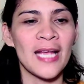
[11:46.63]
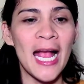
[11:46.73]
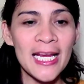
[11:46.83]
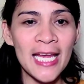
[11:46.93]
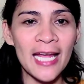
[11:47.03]

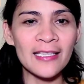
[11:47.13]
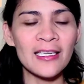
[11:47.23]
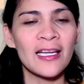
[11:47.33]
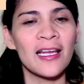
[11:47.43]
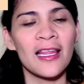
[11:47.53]

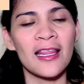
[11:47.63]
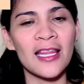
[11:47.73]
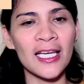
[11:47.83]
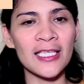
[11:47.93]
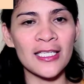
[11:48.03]
Again,
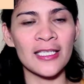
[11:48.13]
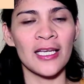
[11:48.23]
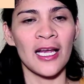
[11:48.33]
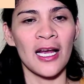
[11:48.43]
this